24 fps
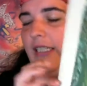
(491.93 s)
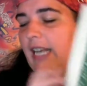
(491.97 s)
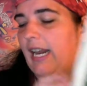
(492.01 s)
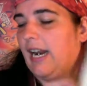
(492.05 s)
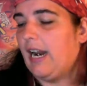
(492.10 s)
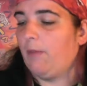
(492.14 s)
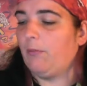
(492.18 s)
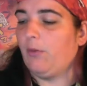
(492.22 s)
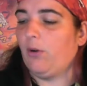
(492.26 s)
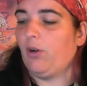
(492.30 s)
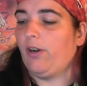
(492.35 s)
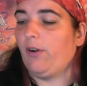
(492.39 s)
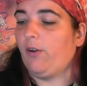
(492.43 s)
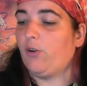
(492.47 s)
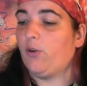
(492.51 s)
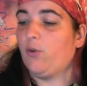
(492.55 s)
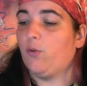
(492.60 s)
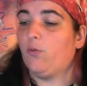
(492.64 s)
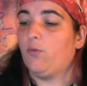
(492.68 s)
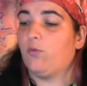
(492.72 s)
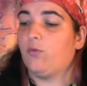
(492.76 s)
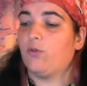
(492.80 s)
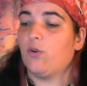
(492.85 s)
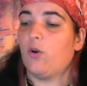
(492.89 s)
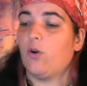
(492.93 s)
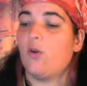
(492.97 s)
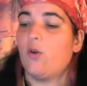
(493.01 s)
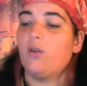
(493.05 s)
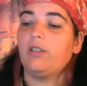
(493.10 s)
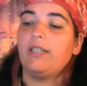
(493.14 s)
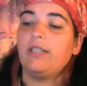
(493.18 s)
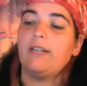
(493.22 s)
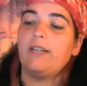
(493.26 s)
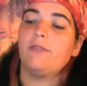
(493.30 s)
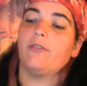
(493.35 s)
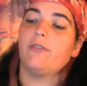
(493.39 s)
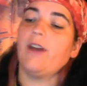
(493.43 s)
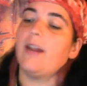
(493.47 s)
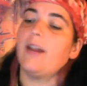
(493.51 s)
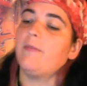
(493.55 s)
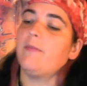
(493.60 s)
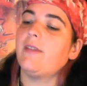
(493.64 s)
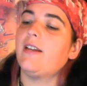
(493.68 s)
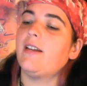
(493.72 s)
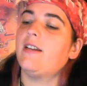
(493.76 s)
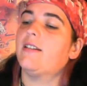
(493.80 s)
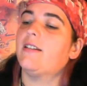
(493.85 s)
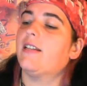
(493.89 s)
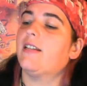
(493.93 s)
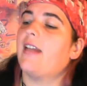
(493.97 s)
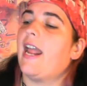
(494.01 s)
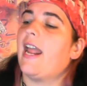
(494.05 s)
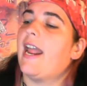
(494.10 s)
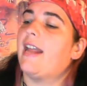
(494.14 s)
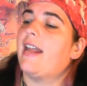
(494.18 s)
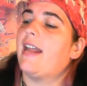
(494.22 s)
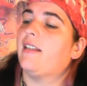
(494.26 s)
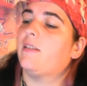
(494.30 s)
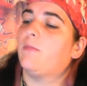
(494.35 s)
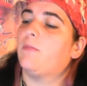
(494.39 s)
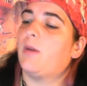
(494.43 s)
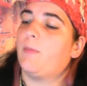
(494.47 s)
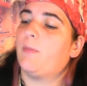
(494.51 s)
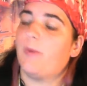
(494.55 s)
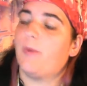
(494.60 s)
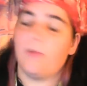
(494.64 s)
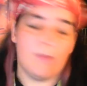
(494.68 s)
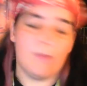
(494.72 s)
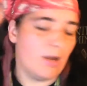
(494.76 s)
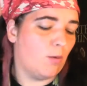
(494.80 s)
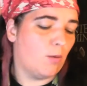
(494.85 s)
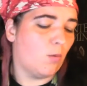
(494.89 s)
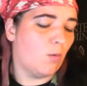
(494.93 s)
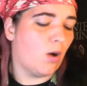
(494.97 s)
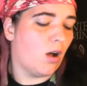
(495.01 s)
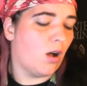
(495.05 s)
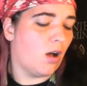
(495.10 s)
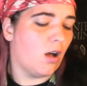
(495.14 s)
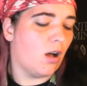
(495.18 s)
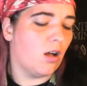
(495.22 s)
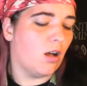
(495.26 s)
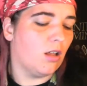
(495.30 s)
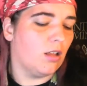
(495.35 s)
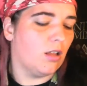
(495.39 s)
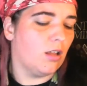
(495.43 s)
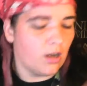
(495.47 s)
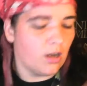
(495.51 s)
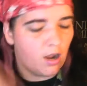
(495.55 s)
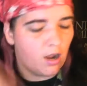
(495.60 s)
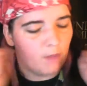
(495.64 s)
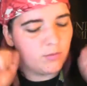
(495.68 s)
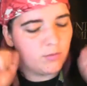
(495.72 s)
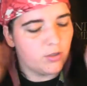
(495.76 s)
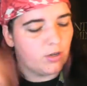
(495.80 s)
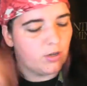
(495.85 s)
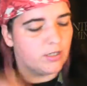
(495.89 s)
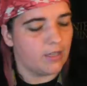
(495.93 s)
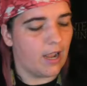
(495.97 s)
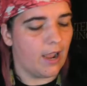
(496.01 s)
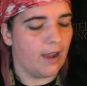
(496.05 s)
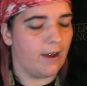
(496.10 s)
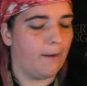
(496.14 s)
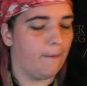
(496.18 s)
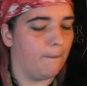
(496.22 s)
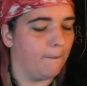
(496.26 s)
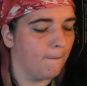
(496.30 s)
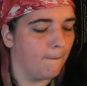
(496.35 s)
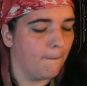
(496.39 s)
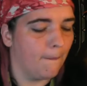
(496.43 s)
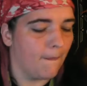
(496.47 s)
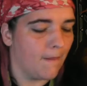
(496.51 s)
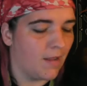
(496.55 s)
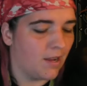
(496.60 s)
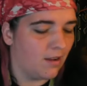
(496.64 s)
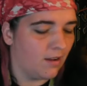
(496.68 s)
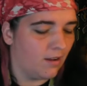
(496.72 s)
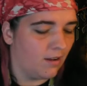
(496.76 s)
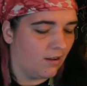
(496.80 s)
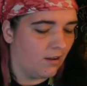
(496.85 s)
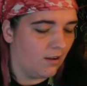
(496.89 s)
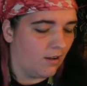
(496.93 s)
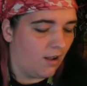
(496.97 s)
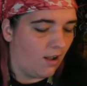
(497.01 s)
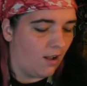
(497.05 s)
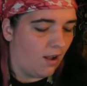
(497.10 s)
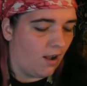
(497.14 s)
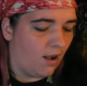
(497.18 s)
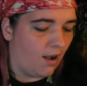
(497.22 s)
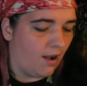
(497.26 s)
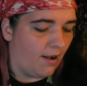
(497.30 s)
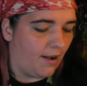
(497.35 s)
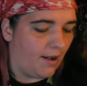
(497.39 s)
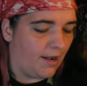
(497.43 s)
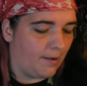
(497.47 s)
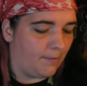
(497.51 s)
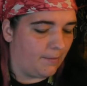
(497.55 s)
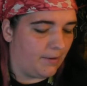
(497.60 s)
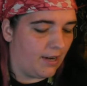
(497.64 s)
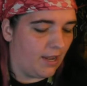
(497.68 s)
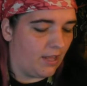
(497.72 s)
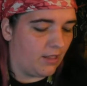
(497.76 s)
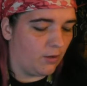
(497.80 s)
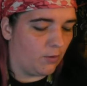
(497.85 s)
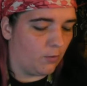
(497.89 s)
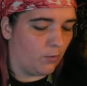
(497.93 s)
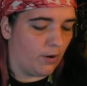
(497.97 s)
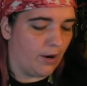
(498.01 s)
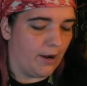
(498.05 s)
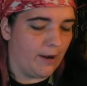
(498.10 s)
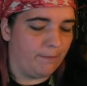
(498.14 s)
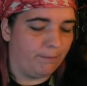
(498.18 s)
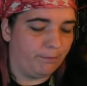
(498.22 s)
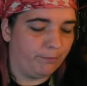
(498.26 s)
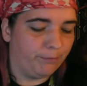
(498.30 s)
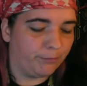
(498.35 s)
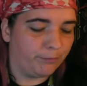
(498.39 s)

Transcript: And I'm going to totally frame these and hang them up on my wall. I'm so excited. Another one.